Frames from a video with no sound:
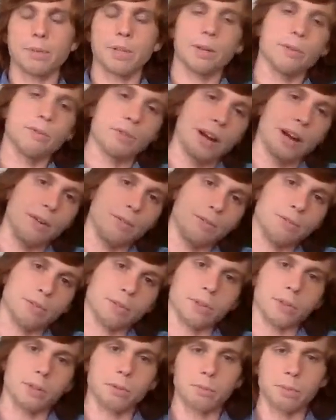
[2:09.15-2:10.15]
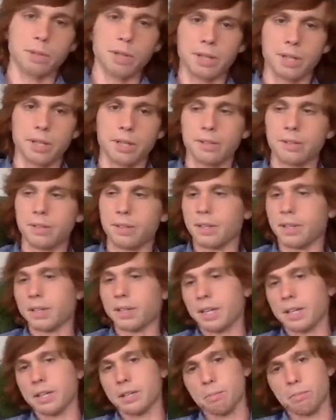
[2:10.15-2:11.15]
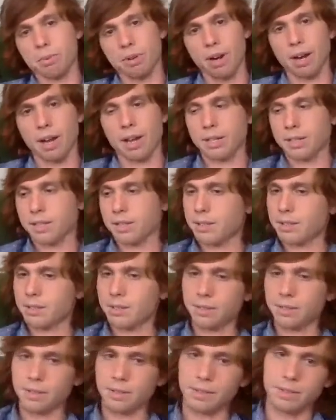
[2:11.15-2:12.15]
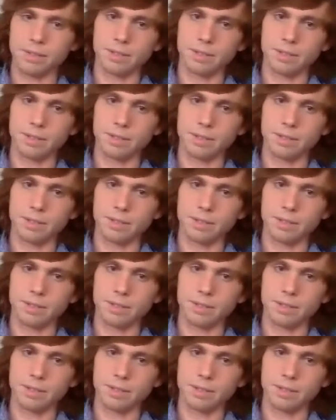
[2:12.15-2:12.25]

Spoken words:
I would travel for a little bit, and I'd get depressed, and,